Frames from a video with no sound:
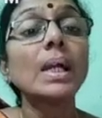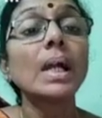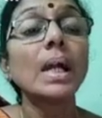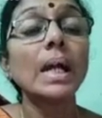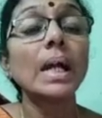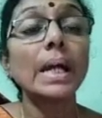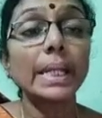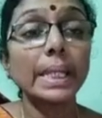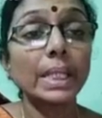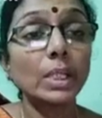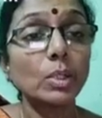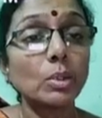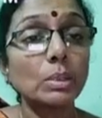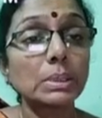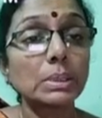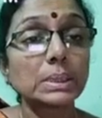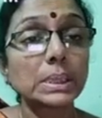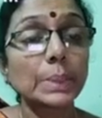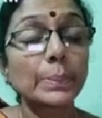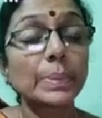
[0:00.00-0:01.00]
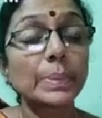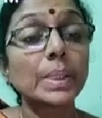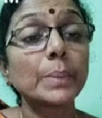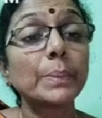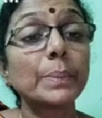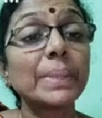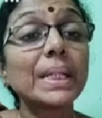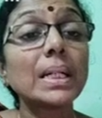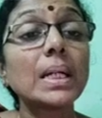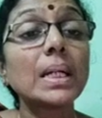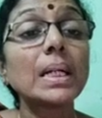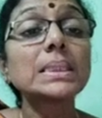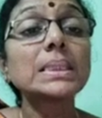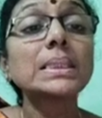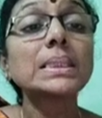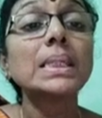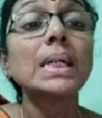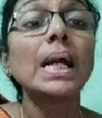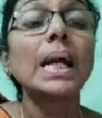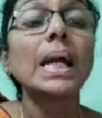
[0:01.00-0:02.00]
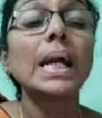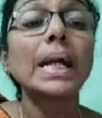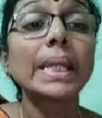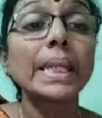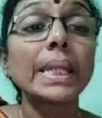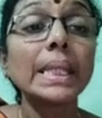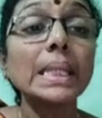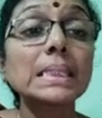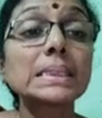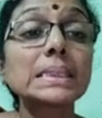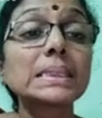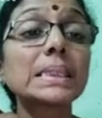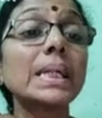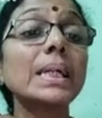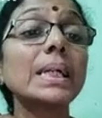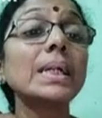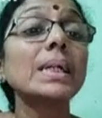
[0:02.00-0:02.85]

array concept, because array is a